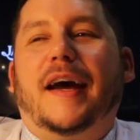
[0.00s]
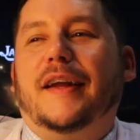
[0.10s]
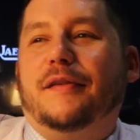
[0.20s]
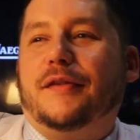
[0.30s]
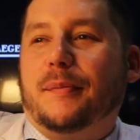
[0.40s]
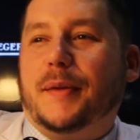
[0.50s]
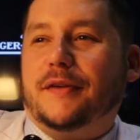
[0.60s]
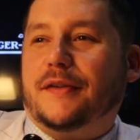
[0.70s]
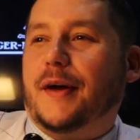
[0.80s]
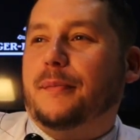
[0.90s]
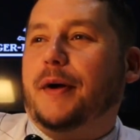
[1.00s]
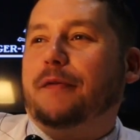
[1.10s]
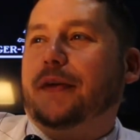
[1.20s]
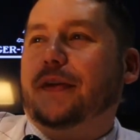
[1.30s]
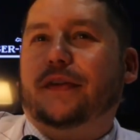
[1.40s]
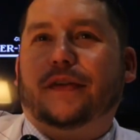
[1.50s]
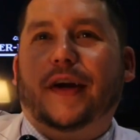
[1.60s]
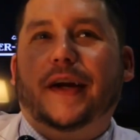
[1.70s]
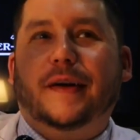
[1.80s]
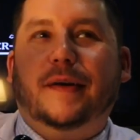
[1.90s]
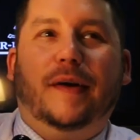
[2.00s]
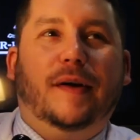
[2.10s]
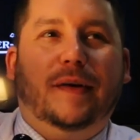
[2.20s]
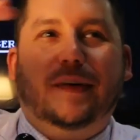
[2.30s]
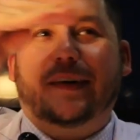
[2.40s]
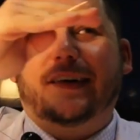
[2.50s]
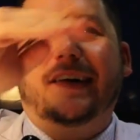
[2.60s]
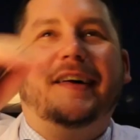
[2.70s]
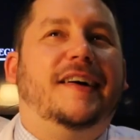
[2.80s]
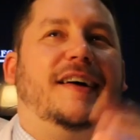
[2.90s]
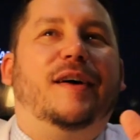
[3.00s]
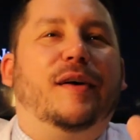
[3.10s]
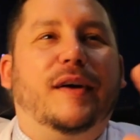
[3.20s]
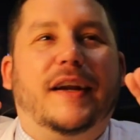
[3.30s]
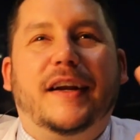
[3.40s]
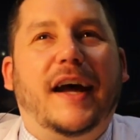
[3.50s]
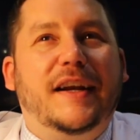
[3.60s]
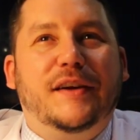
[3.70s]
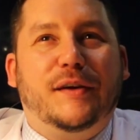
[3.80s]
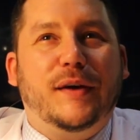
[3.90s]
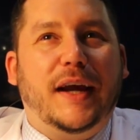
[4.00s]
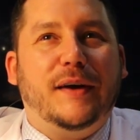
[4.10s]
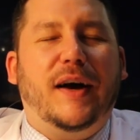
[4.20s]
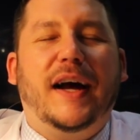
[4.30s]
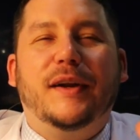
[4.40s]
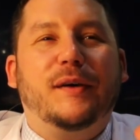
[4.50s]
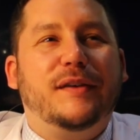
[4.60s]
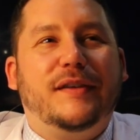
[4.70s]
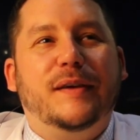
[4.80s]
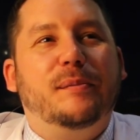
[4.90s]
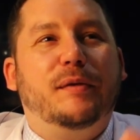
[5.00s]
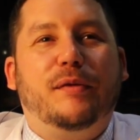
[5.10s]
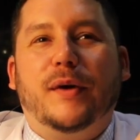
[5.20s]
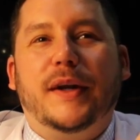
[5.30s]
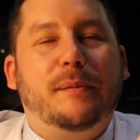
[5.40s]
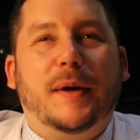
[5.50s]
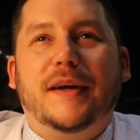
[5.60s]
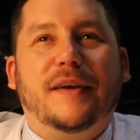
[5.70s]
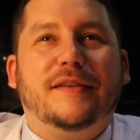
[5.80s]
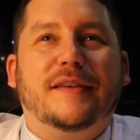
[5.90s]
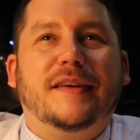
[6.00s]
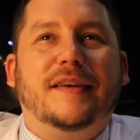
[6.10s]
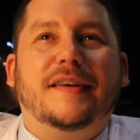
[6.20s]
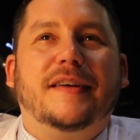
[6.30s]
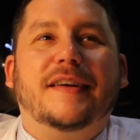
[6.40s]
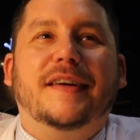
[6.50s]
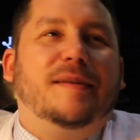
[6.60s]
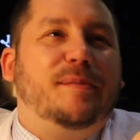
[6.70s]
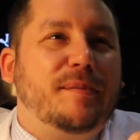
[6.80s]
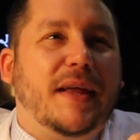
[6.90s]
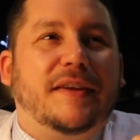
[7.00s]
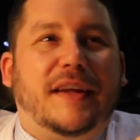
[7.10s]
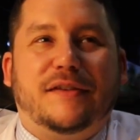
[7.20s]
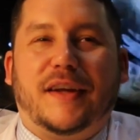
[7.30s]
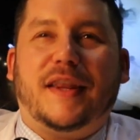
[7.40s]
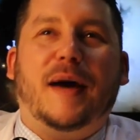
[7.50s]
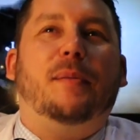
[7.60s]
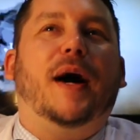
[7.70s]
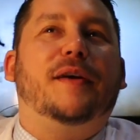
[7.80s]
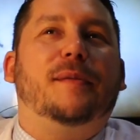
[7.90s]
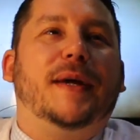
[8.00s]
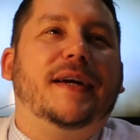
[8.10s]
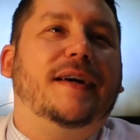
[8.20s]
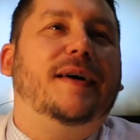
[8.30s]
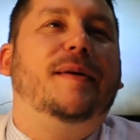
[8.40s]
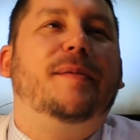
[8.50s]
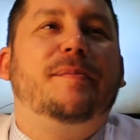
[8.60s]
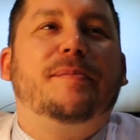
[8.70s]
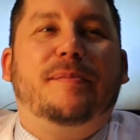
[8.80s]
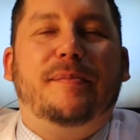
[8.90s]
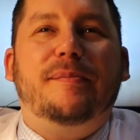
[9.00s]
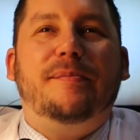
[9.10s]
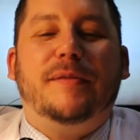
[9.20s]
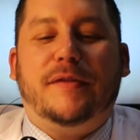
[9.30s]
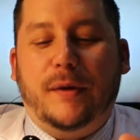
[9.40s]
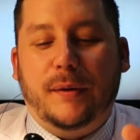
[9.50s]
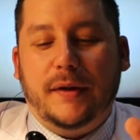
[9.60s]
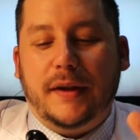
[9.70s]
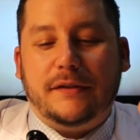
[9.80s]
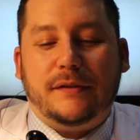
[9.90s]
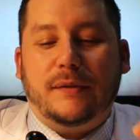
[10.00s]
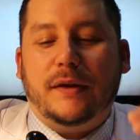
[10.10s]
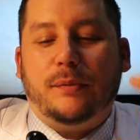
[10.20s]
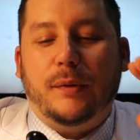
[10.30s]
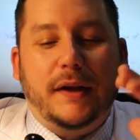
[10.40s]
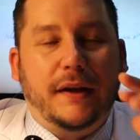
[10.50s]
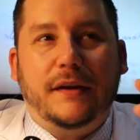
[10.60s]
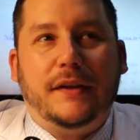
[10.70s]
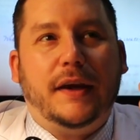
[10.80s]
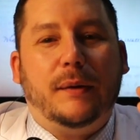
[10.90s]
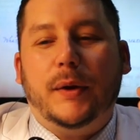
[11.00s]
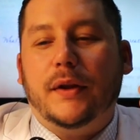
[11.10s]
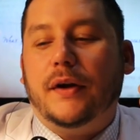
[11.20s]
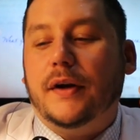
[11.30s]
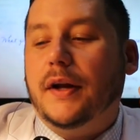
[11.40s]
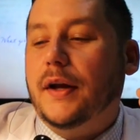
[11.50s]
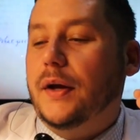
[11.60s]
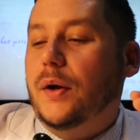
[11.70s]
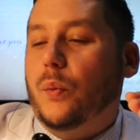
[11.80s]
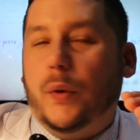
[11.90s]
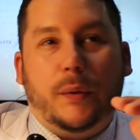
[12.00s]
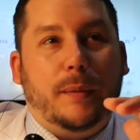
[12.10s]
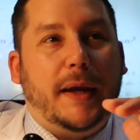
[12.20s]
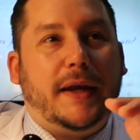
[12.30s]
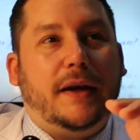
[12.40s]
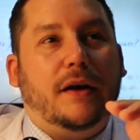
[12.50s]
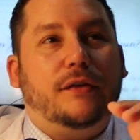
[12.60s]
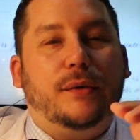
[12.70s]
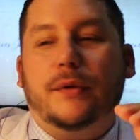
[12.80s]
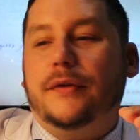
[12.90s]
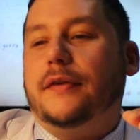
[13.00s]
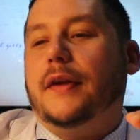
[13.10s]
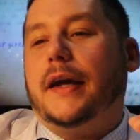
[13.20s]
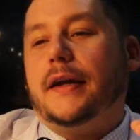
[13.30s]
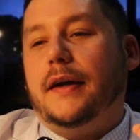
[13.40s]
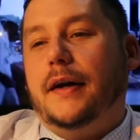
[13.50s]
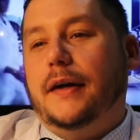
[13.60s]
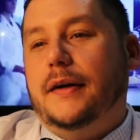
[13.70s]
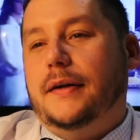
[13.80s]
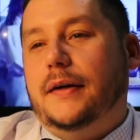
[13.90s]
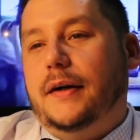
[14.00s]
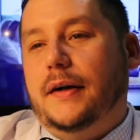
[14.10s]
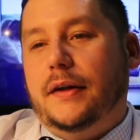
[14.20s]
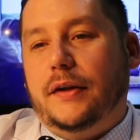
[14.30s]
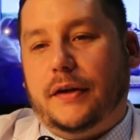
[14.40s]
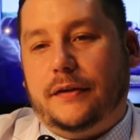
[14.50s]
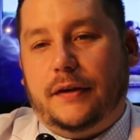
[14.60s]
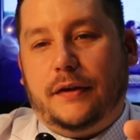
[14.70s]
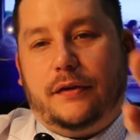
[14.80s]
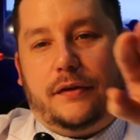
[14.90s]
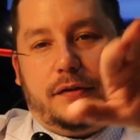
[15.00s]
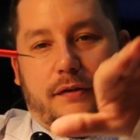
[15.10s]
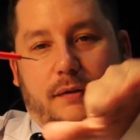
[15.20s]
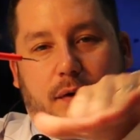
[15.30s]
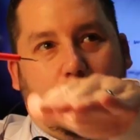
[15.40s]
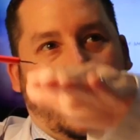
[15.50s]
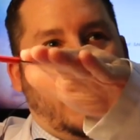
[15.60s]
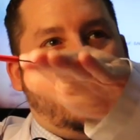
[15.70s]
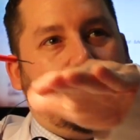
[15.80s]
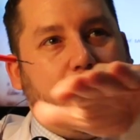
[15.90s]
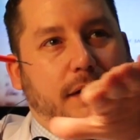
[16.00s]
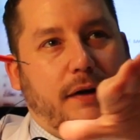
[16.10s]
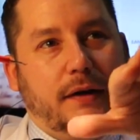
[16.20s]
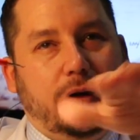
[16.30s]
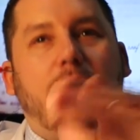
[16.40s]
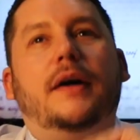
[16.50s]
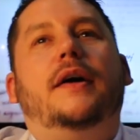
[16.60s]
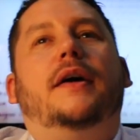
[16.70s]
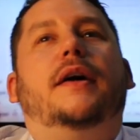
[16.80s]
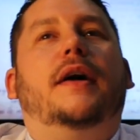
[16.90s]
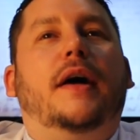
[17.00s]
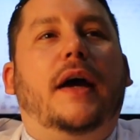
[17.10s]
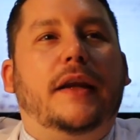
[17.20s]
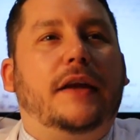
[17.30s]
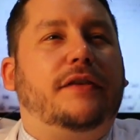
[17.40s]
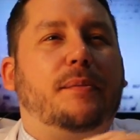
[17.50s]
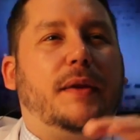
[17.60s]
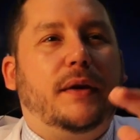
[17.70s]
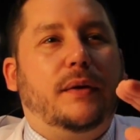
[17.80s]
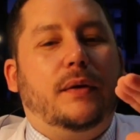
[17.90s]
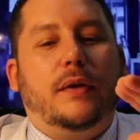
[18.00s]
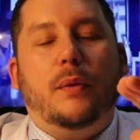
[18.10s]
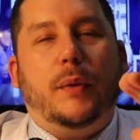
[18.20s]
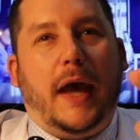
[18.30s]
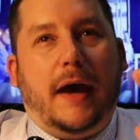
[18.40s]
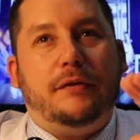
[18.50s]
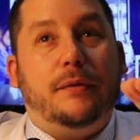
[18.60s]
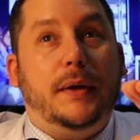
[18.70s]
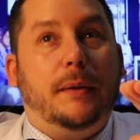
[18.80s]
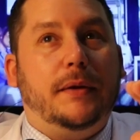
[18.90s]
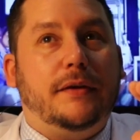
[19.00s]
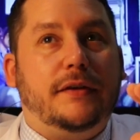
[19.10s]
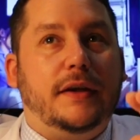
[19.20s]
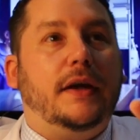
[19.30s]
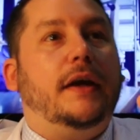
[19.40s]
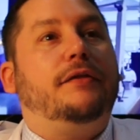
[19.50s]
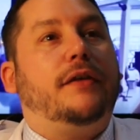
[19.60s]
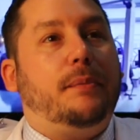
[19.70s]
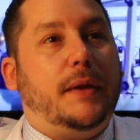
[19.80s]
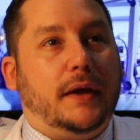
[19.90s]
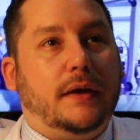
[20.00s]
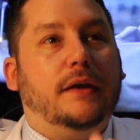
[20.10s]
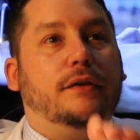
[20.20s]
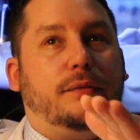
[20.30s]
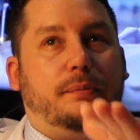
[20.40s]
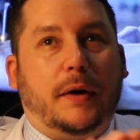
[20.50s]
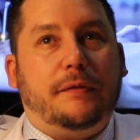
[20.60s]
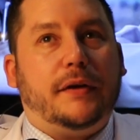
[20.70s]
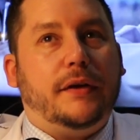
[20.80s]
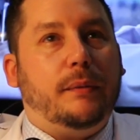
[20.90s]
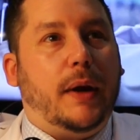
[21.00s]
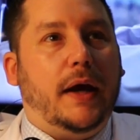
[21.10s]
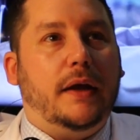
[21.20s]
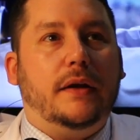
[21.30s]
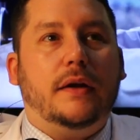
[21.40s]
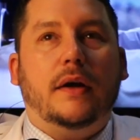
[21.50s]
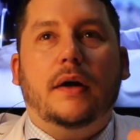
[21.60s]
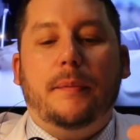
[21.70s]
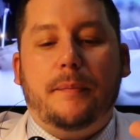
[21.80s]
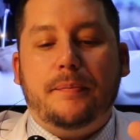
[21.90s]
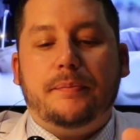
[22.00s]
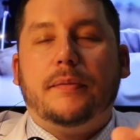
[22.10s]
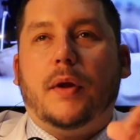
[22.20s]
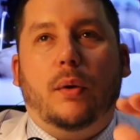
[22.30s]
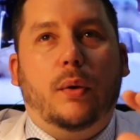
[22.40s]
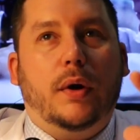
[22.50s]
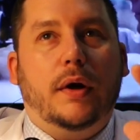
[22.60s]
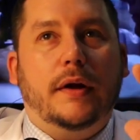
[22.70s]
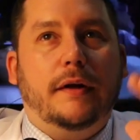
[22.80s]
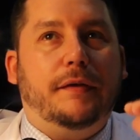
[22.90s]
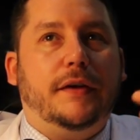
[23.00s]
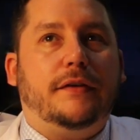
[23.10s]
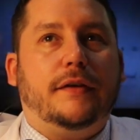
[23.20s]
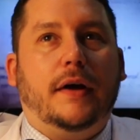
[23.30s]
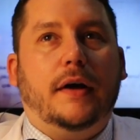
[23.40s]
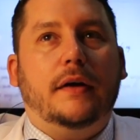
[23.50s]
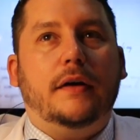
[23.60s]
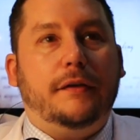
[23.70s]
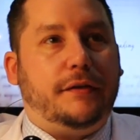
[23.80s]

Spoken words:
And if something's not perfectly straight or at a 90-degree angle, I notice it before anybody else. Things like that bother me. So that's another thing we learn when we're making our tools. Like you can see there's a round right there. And that's something that we have to be able to see. If something is perfectly round, or if